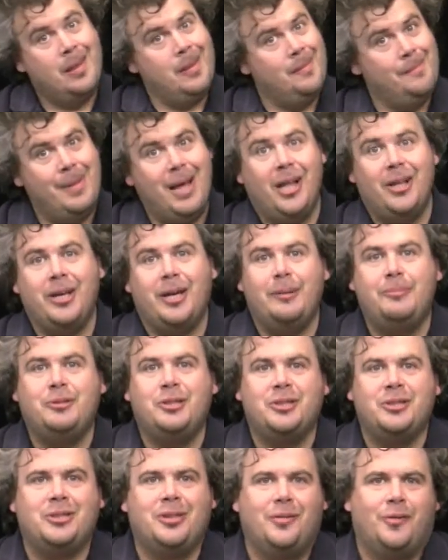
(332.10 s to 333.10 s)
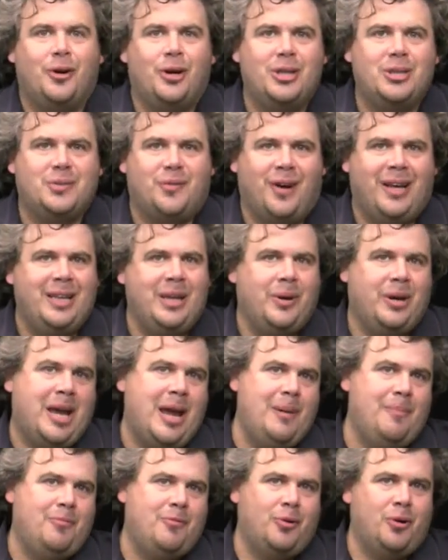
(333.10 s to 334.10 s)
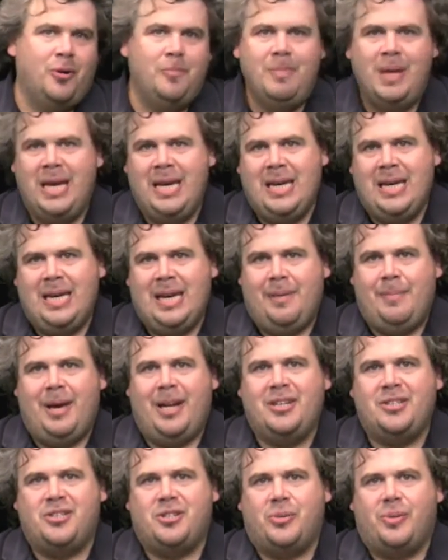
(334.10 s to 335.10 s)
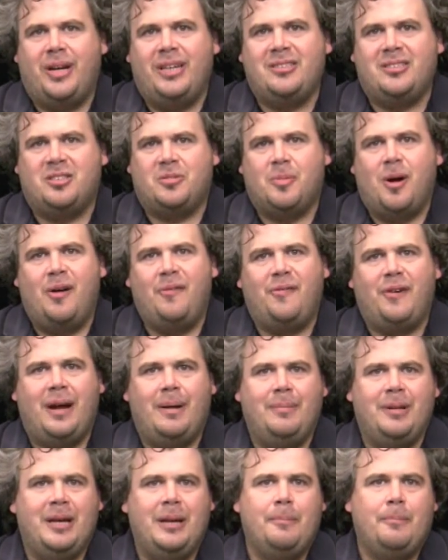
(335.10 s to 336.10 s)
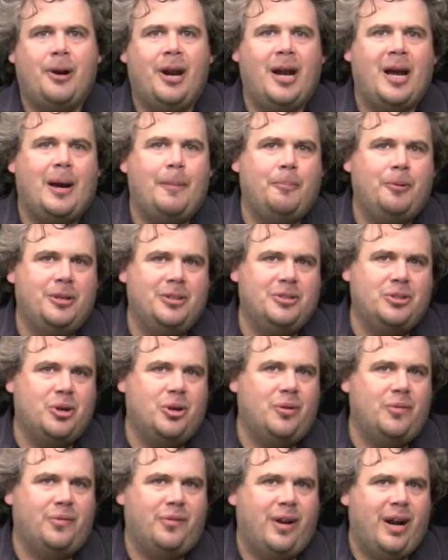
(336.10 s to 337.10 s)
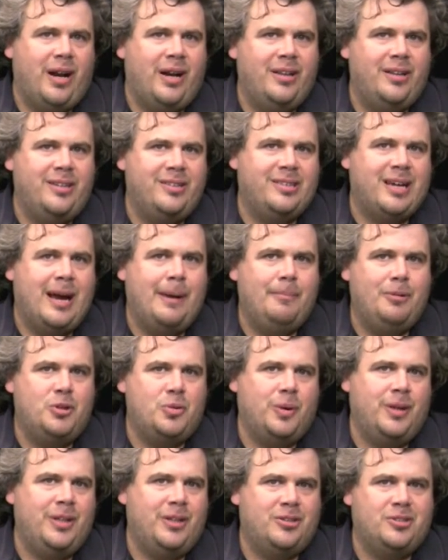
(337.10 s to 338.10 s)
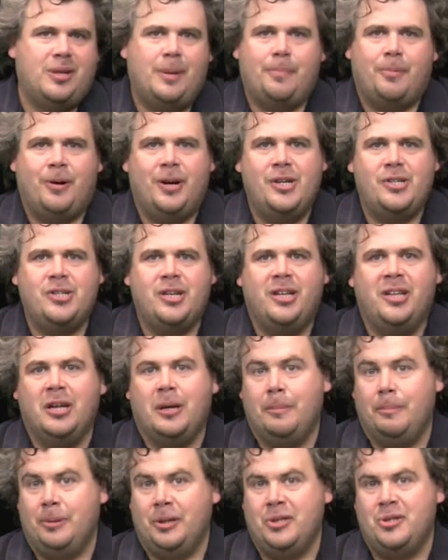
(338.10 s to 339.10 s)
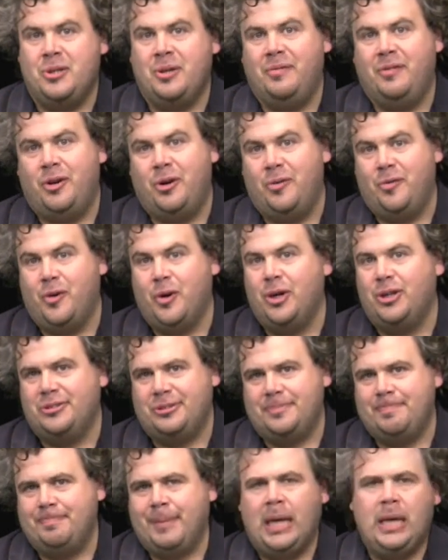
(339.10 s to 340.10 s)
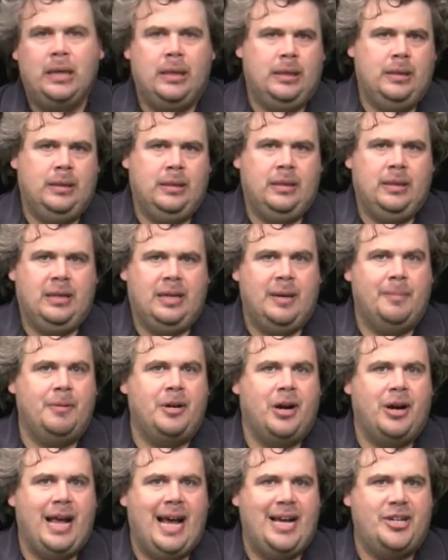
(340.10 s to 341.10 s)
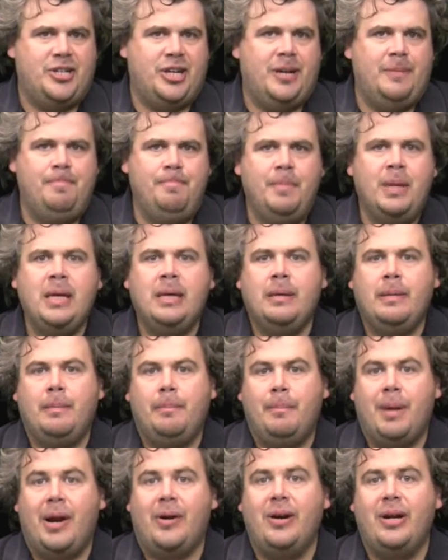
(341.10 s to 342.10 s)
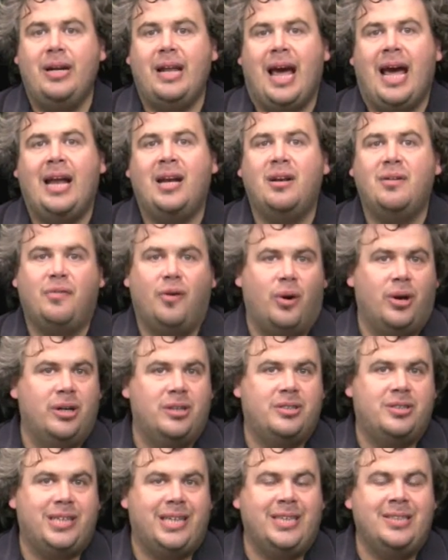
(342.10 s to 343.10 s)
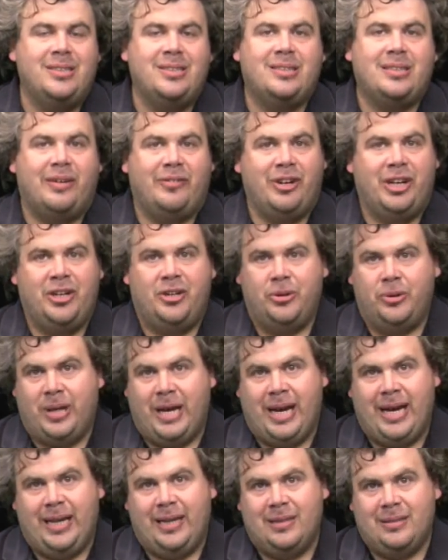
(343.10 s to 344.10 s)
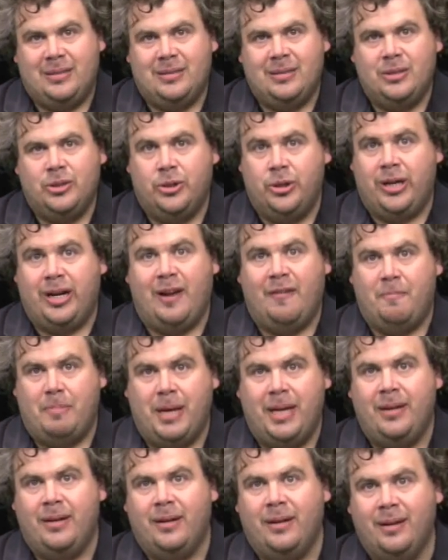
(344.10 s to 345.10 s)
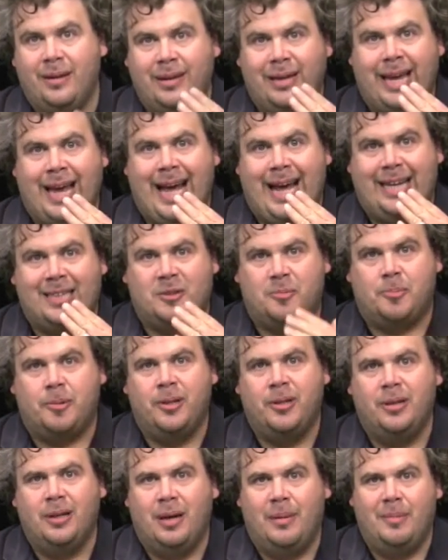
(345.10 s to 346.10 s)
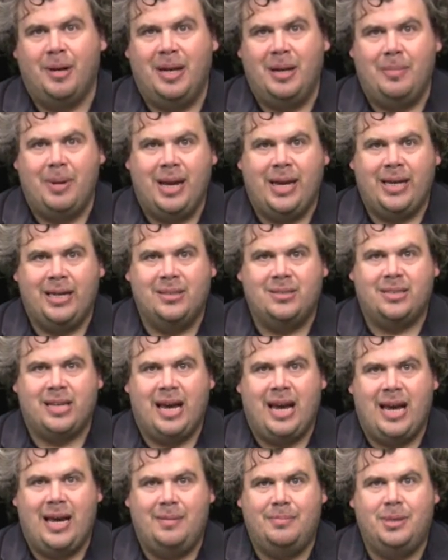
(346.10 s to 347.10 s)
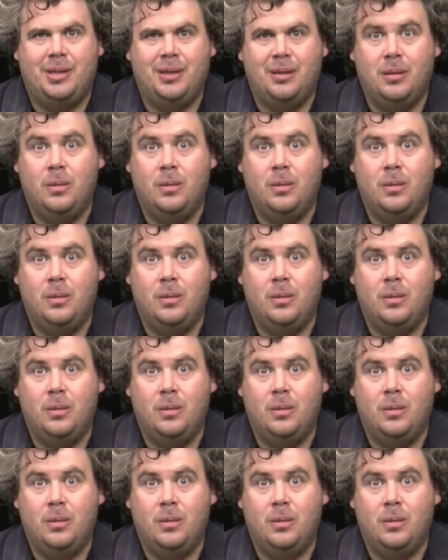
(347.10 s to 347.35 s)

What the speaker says: Mel Gibson's divorce finally came through. He managed to raise a small family and break up with his girlfriend in the time between their separation and the completion of their divorce. Kim Kardashian? Married and divorced in 72 days. Could it have been, gasp, a money-making scam?